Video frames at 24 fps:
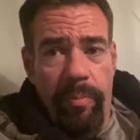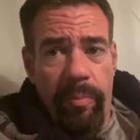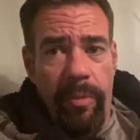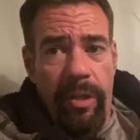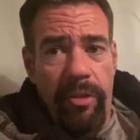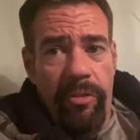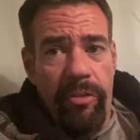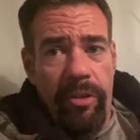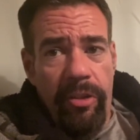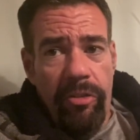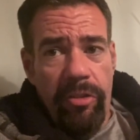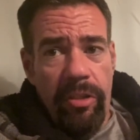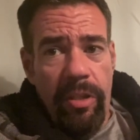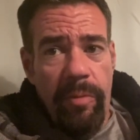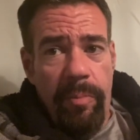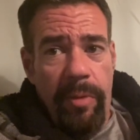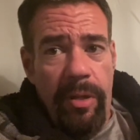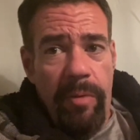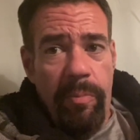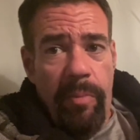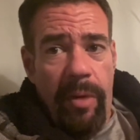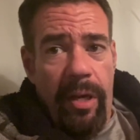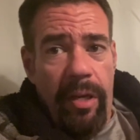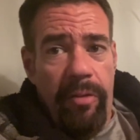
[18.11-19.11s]
essentially
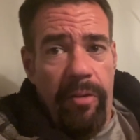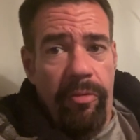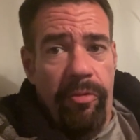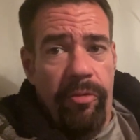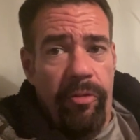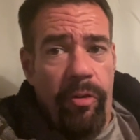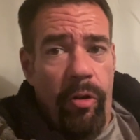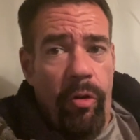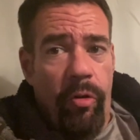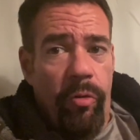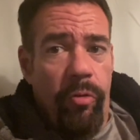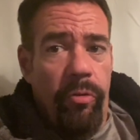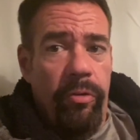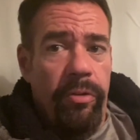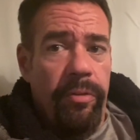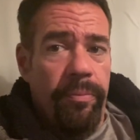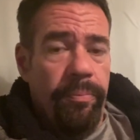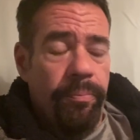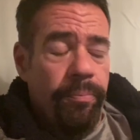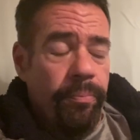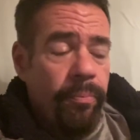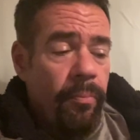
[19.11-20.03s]
been by phone.